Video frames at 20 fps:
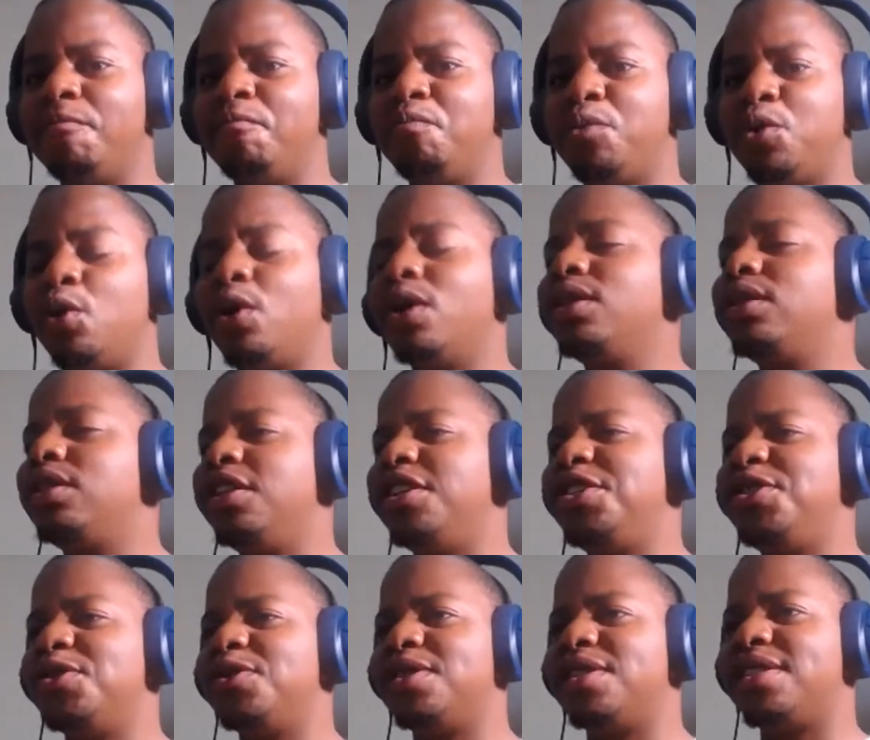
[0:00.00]
no one
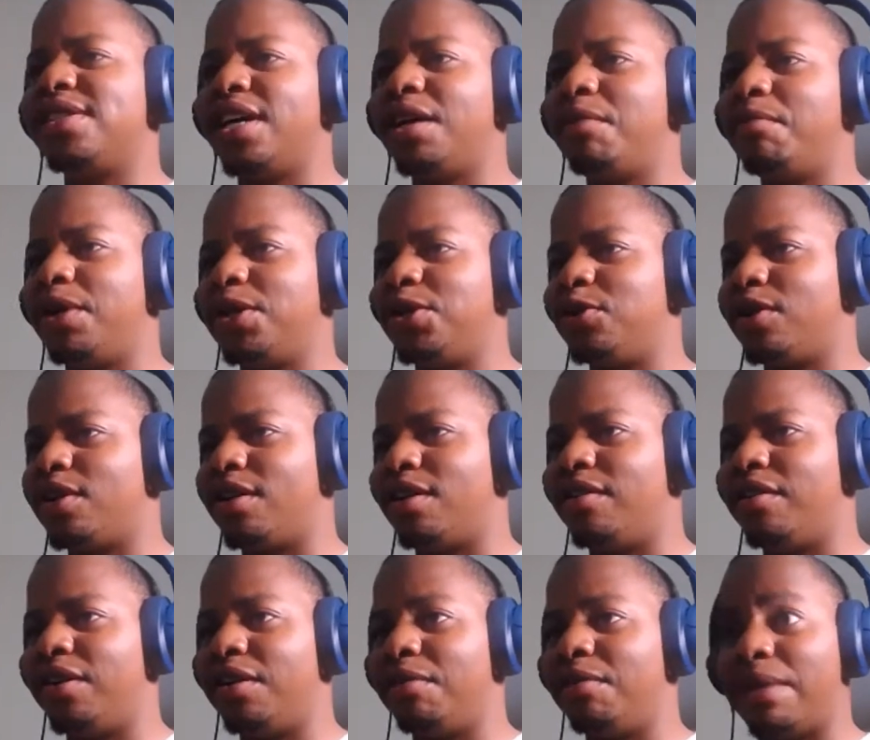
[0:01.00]
teaches design, but you can
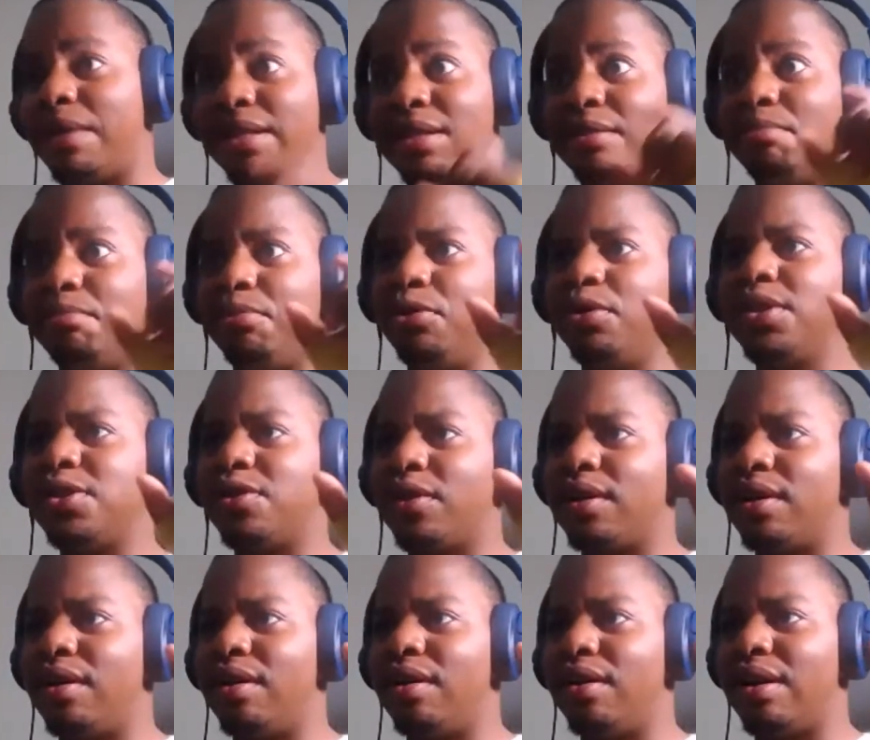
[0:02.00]
learn, but the book's
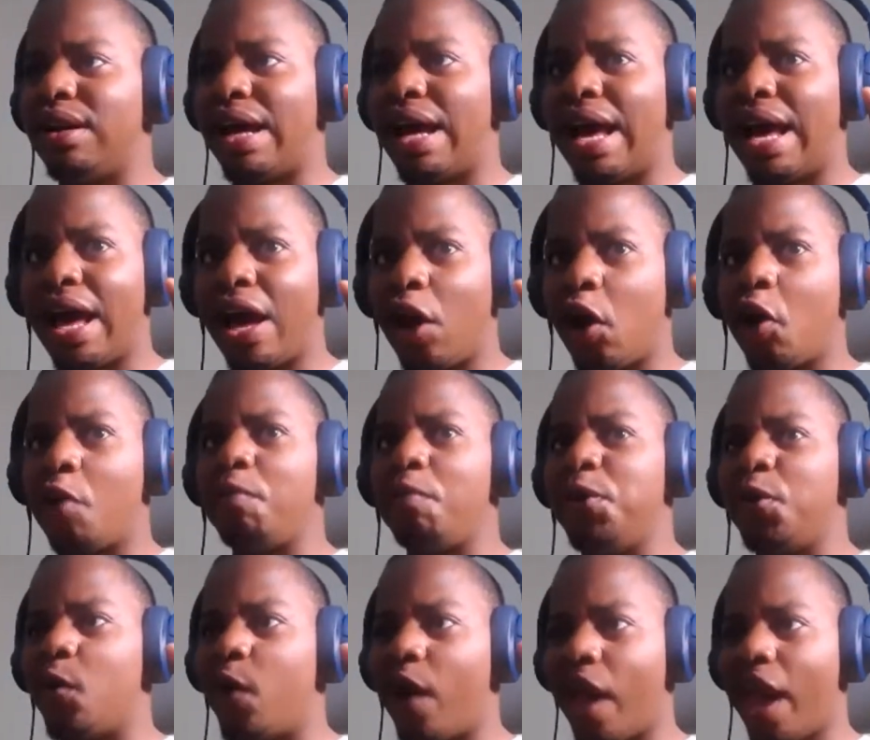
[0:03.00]
gonna help
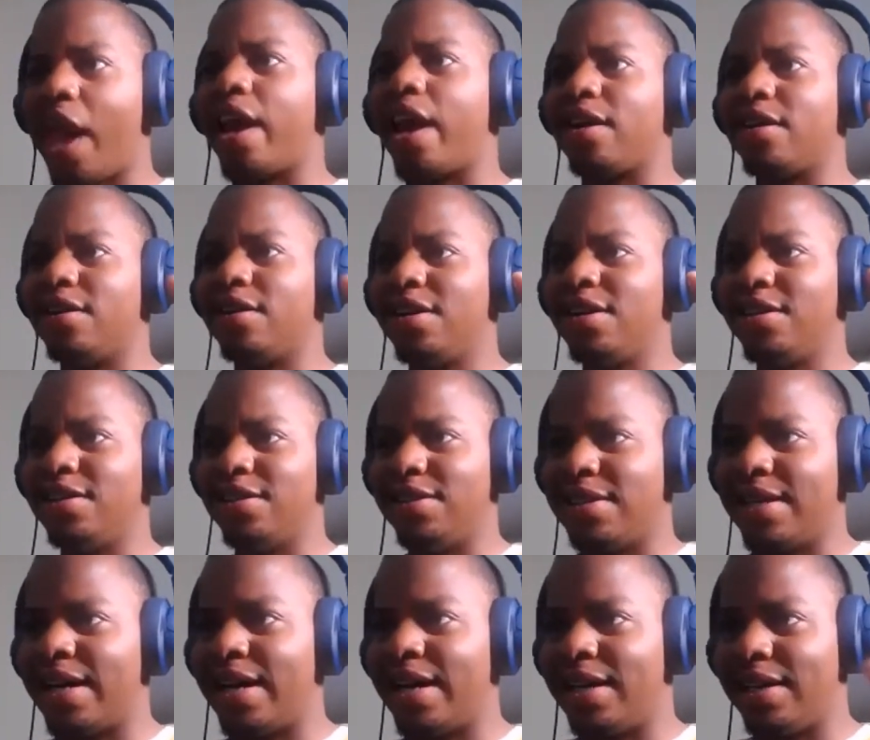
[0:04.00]
you hack
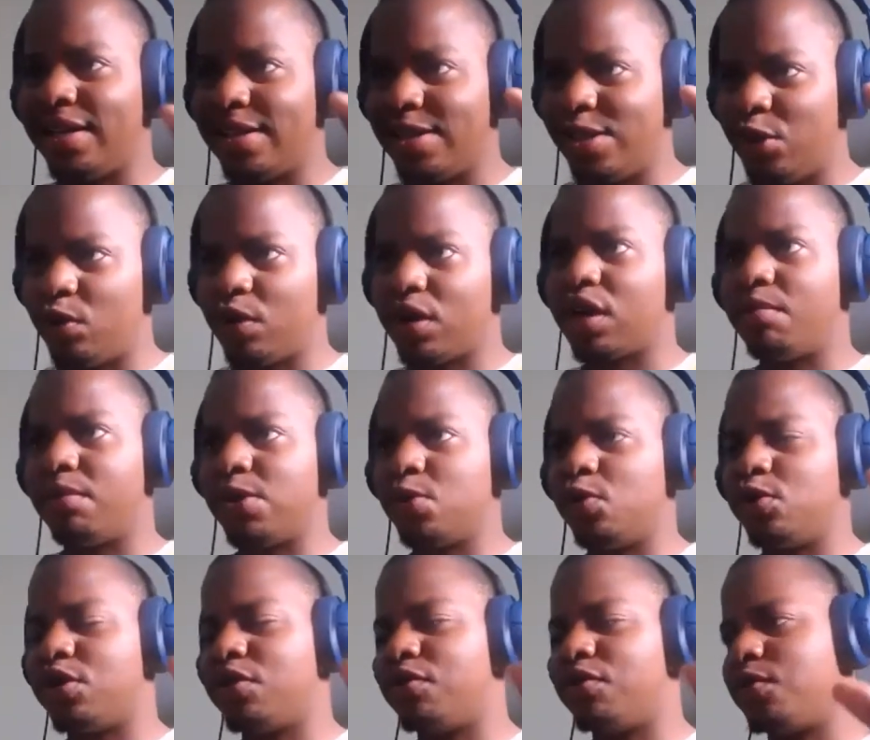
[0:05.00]
design. It's your Kama
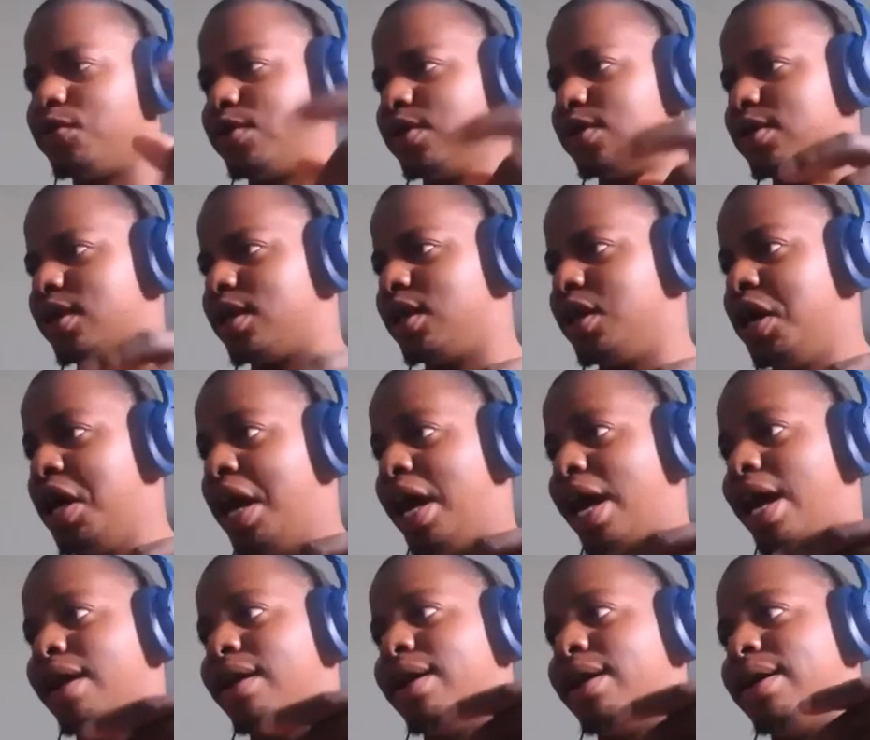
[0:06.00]
Sutra for design.
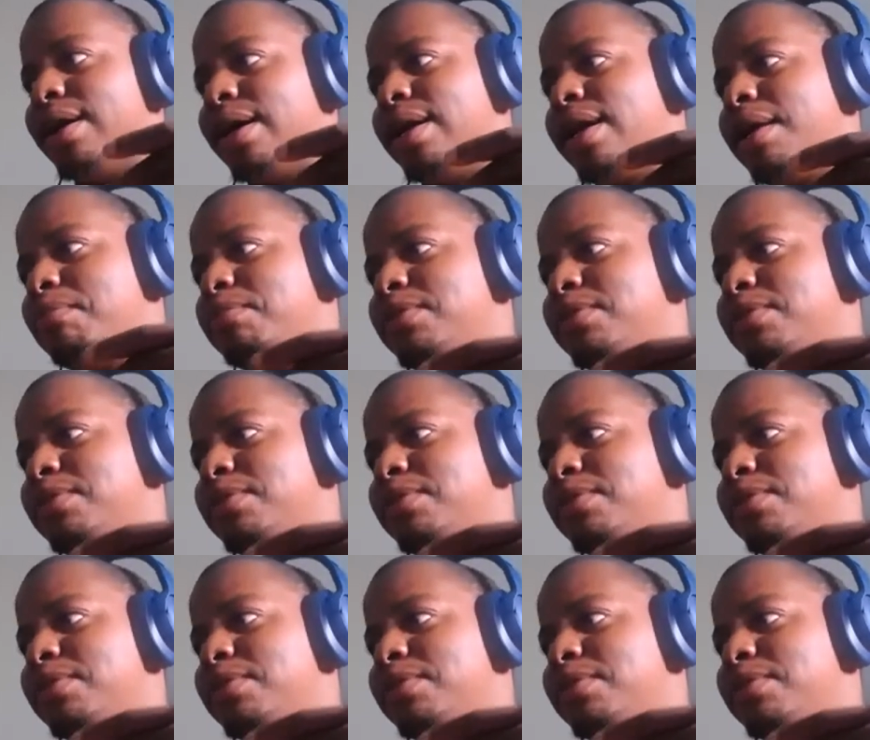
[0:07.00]
And I end up